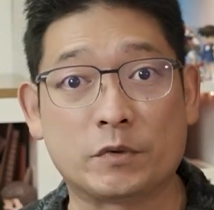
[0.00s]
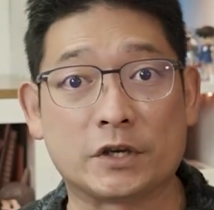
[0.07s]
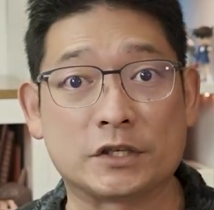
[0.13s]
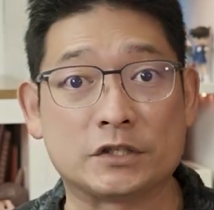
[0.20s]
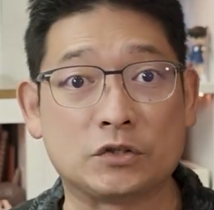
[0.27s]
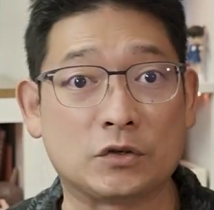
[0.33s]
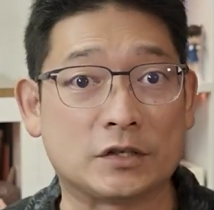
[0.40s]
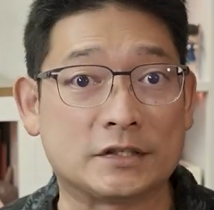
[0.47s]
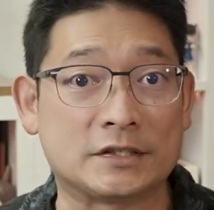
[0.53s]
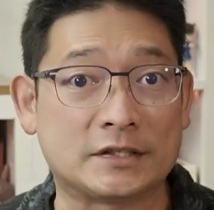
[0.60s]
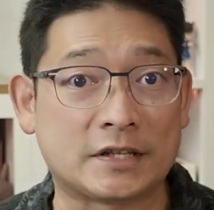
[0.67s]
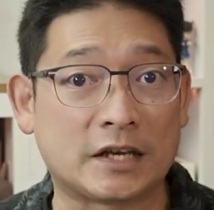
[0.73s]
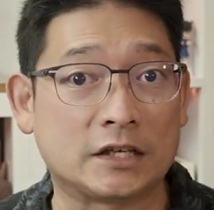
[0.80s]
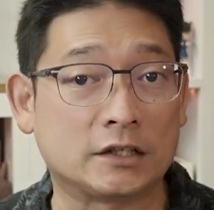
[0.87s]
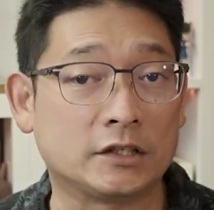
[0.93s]
because you can
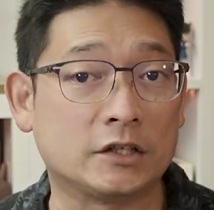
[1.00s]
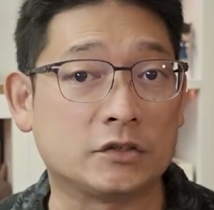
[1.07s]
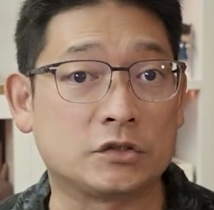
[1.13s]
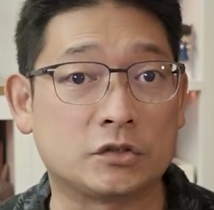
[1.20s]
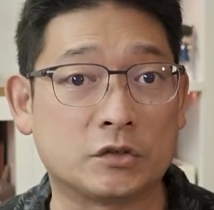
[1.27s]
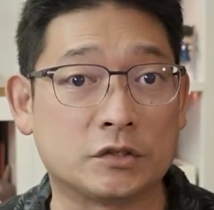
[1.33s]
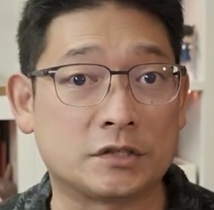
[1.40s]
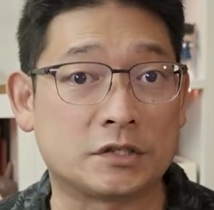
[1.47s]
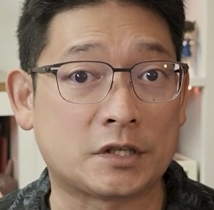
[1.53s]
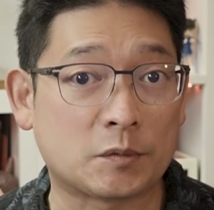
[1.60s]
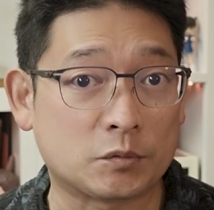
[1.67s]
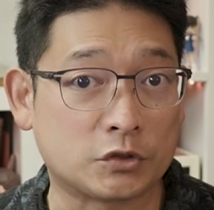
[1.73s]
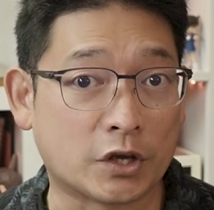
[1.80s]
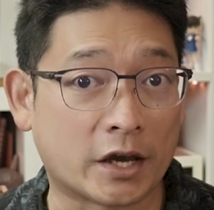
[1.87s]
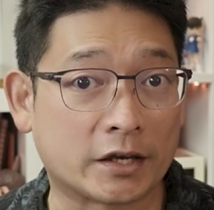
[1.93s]
stay close to a
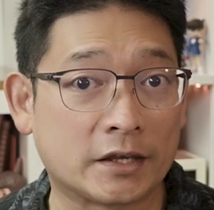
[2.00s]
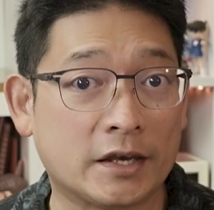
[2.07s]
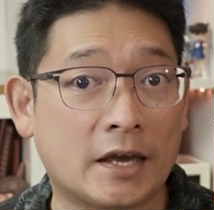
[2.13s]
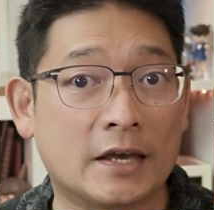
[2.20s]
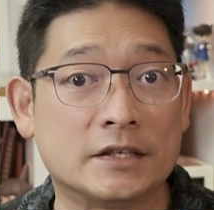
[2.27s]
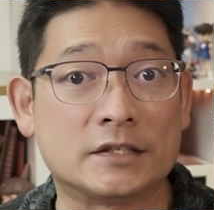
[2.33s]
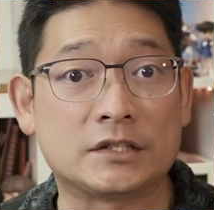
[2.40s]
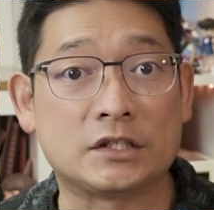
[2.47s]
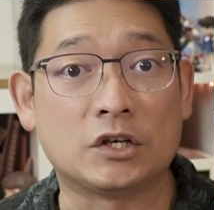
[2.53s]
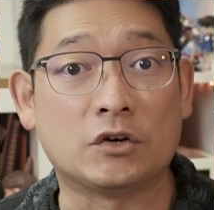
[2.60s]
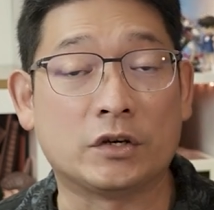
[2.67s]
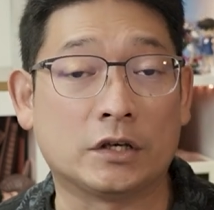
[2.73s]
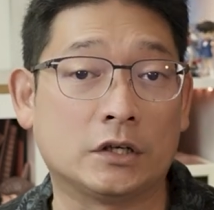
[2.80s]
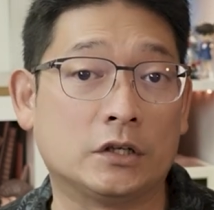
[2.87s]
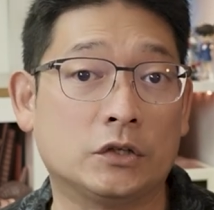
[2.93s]
subject and still
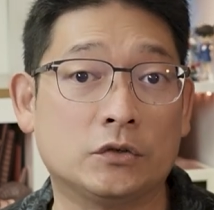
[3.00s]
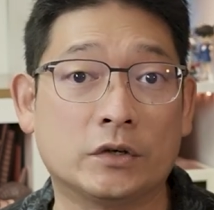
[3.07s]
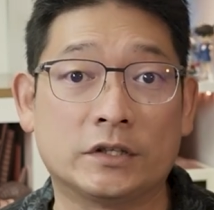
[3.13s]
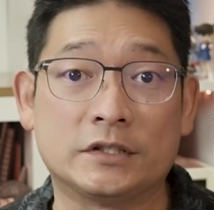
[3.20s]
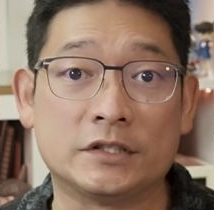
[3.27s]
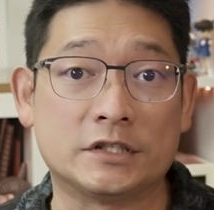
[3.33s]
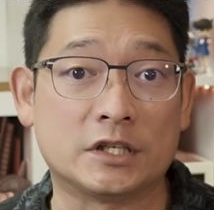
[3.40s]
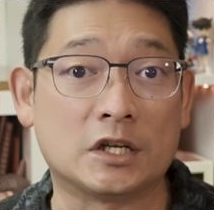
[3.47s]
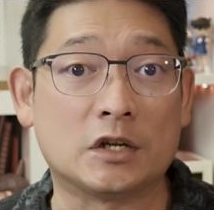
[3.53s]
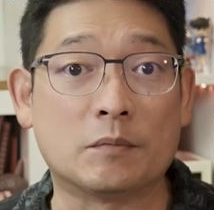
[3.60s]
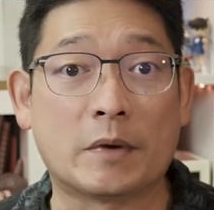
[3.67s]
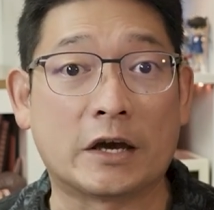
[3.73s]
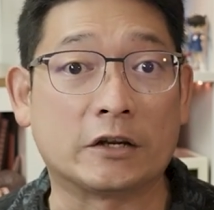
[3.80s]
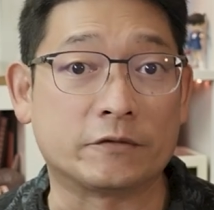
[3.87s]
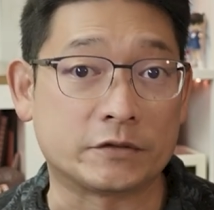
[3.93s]
include a decent
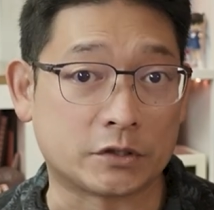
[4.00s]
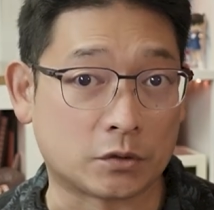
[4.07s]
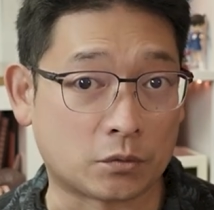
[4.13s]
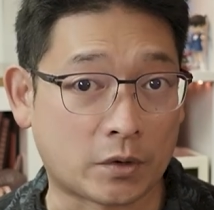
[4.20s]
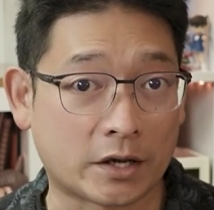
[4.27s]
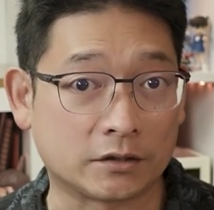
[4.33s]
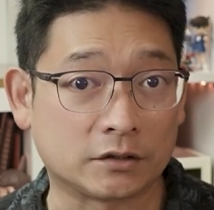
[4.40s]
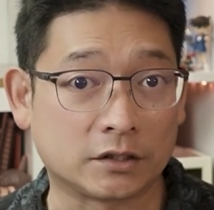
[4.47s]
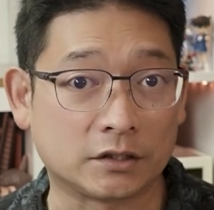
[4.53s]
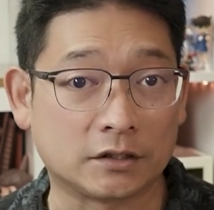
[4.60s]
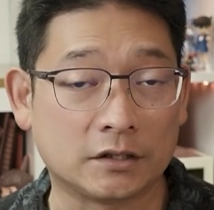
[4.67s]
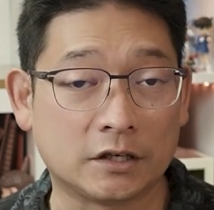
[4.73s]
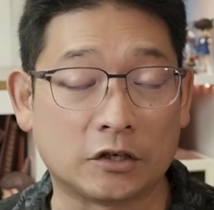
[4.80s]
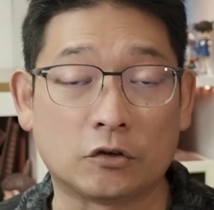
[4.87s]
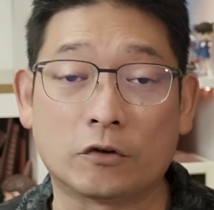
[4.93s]
amount of
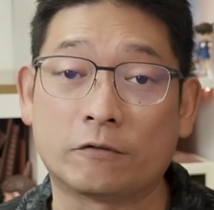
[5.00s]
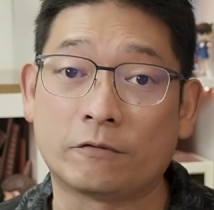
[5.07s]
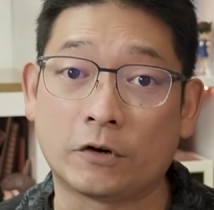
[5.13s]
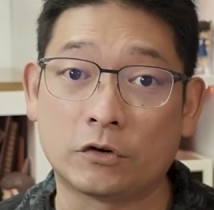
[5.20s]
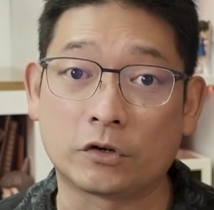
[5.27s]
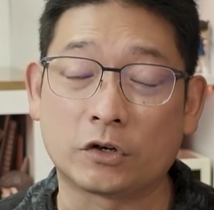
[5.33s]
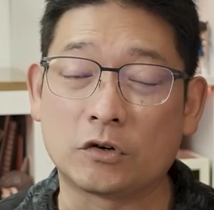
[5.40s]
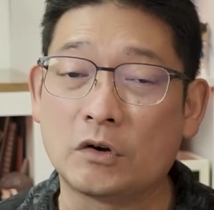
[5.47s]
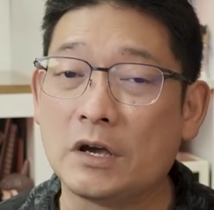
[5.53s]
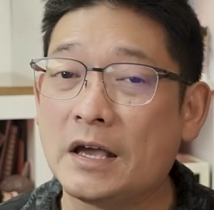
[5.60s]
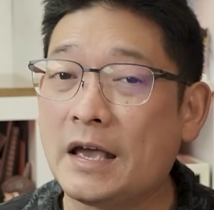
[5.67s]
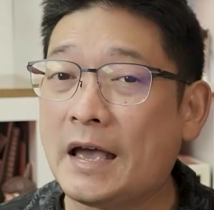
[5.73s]
surrounding in your photo.